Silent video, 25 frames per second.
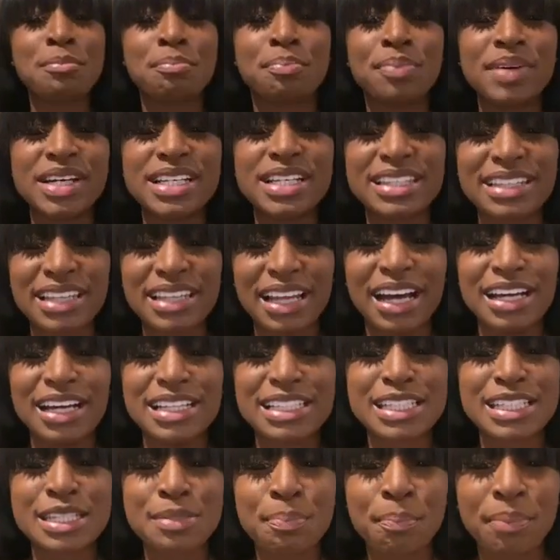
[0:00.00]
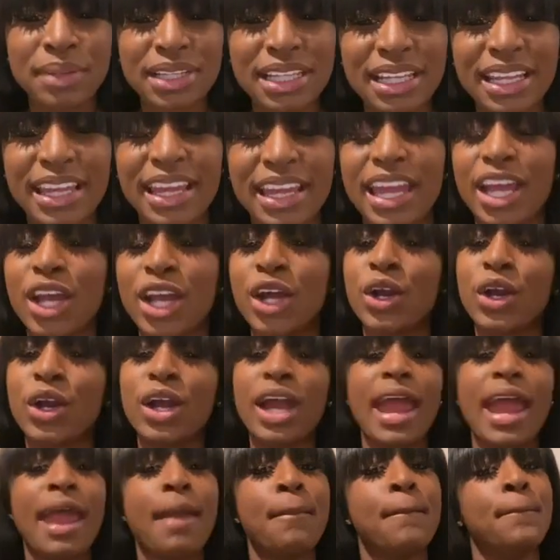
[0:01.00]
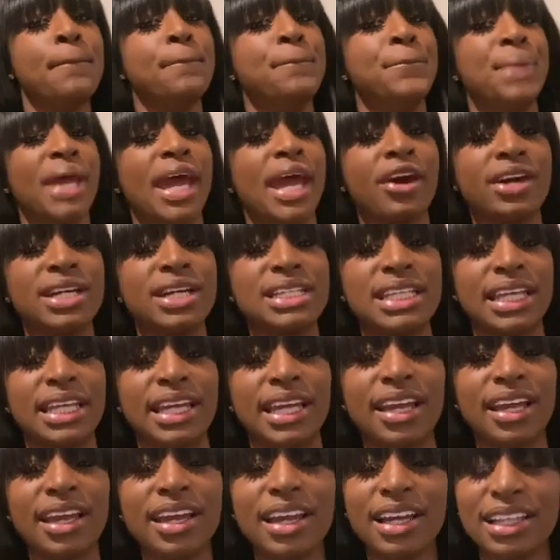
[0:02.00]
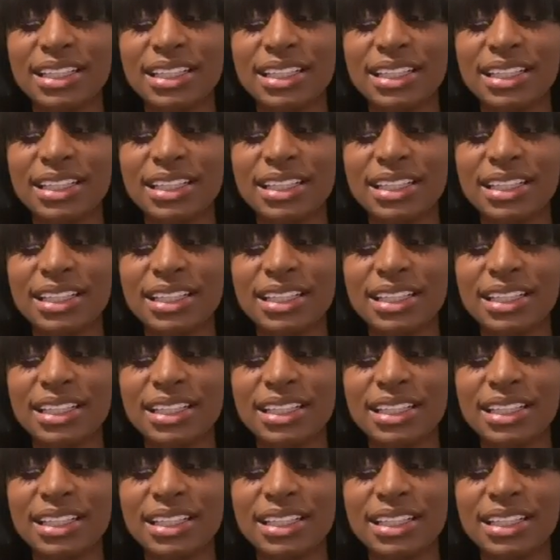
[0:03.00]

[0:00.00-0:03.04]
bust a split. Embarrassing.